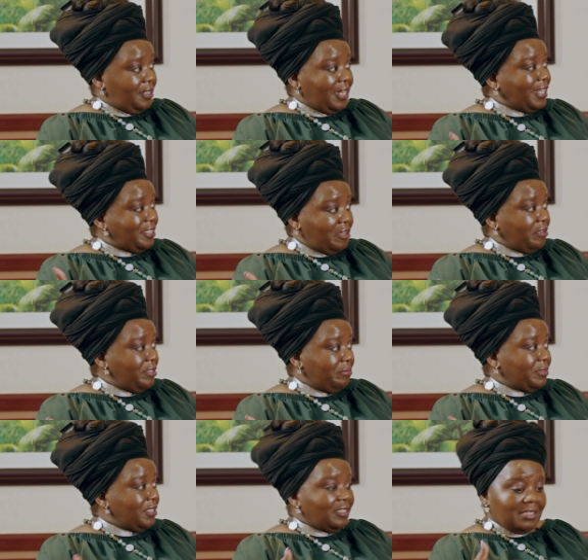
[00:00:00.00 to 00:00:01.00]
and I tell
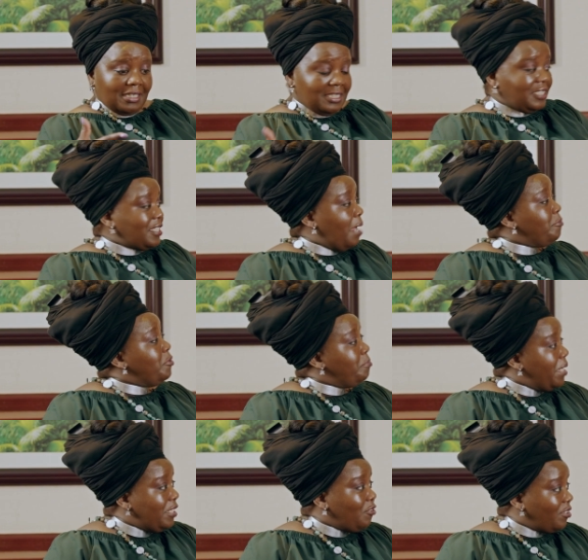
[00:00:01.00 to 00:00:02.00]
them at this time you
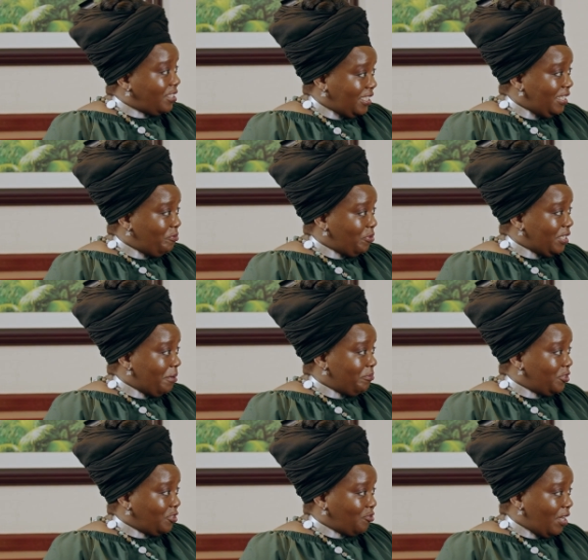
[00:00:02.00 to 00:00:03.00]
may not see what
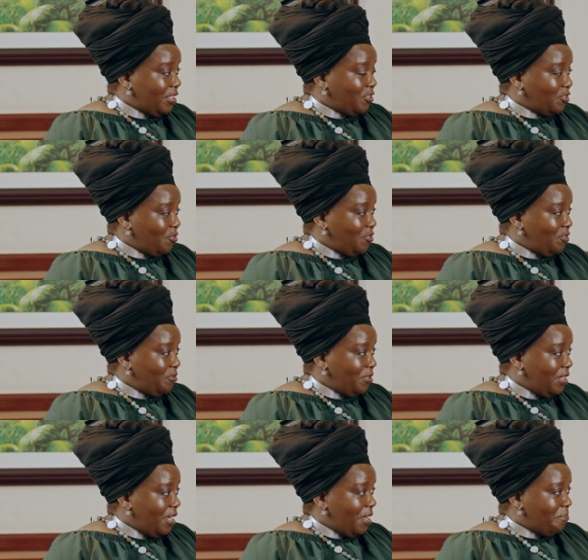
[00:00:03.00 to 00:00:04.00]
I'm trying to show you,
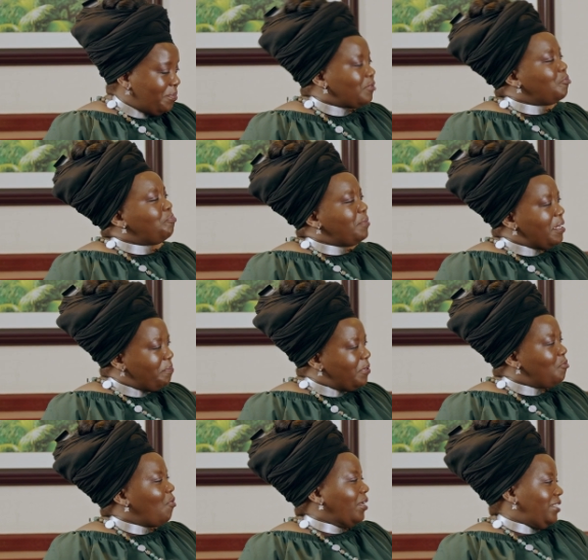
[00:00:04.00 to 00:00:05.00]
yeah. but
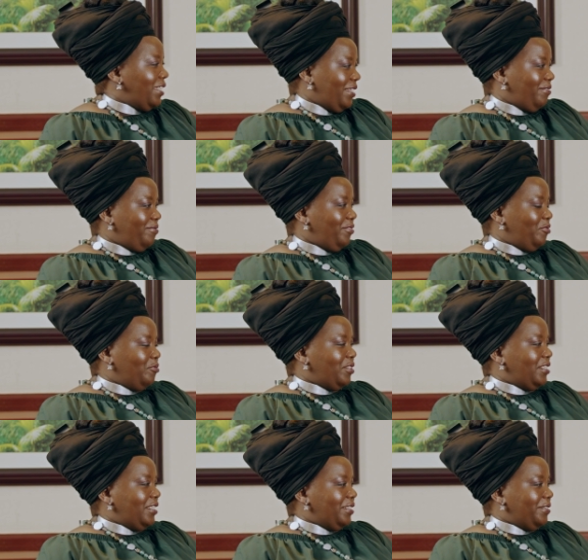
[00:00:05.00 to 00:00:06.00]
maybe one day you'll
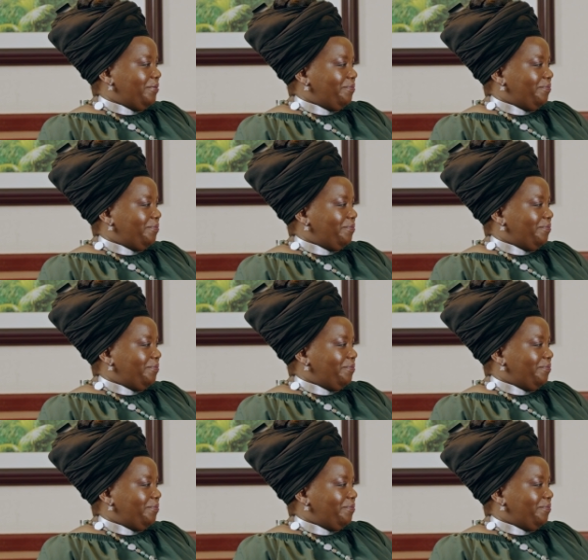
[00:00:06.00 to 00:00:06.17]
see it.